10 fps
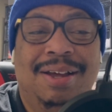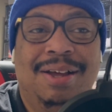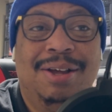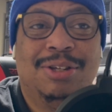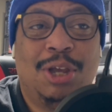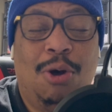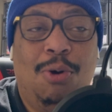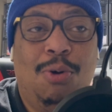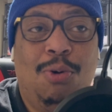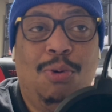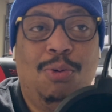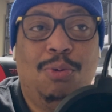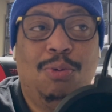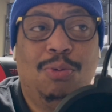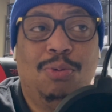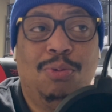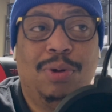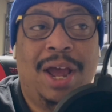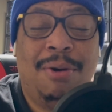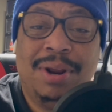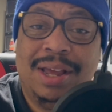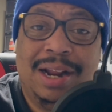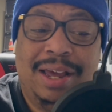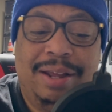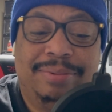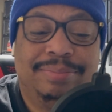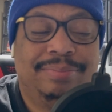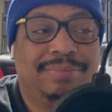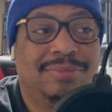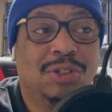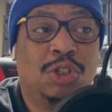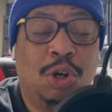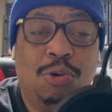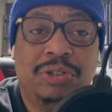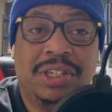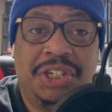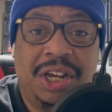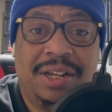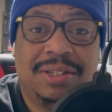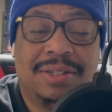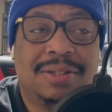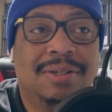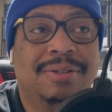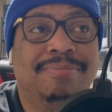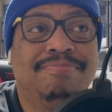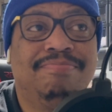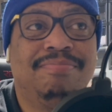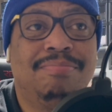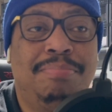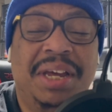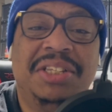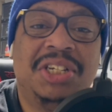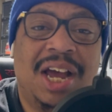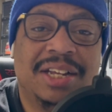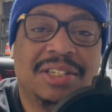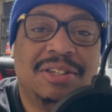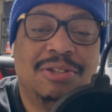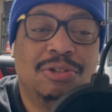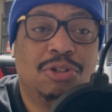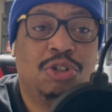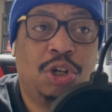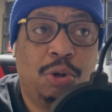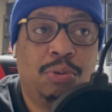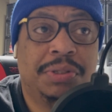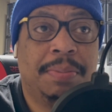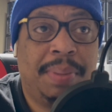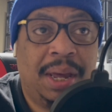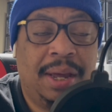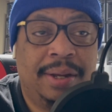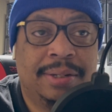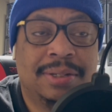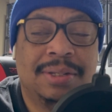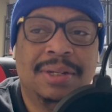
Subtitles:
So, Aaron Glenn chose the Jets. Ben Johnson chose the Bears.